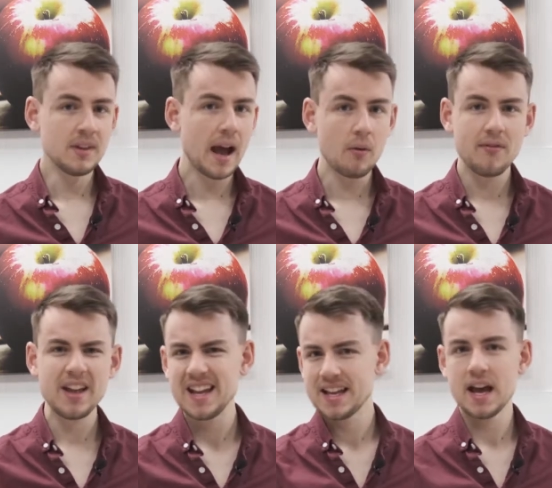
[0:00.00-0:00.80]
However,
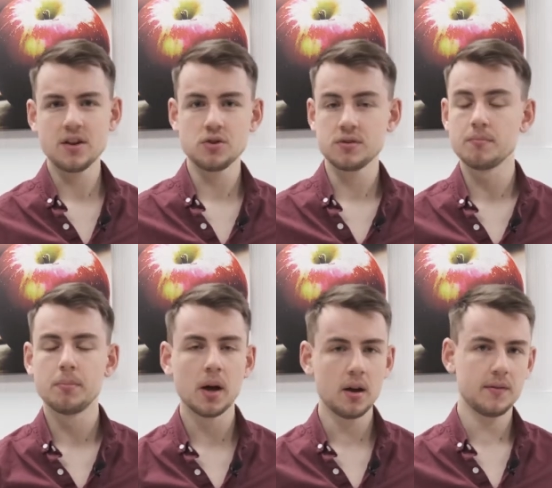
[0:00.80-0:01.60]
it can juice them
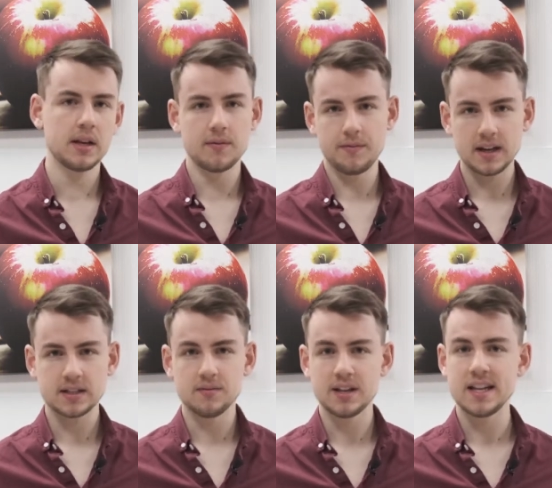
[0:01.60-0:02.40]
perfectly
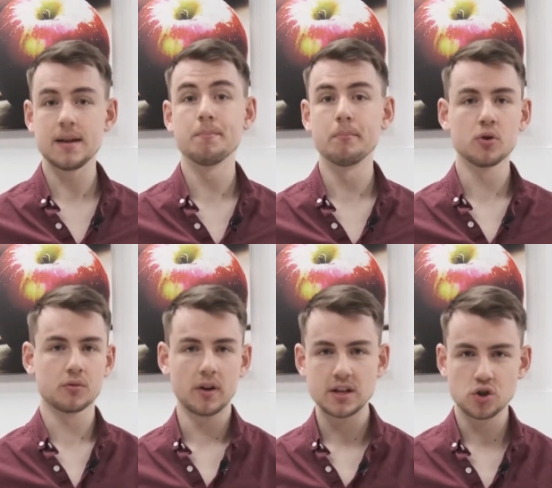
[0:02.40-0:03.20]
effectively in
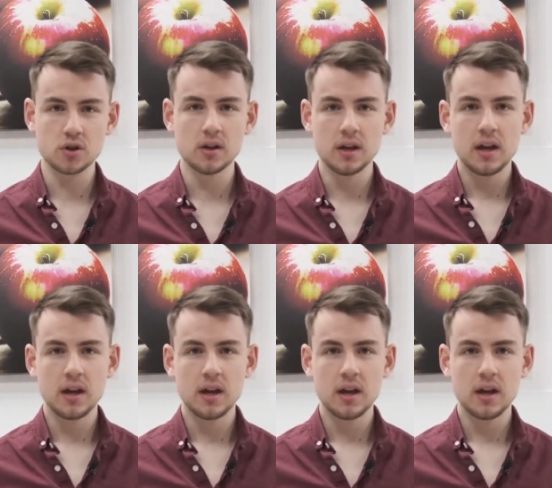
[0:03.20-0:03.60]
moderation,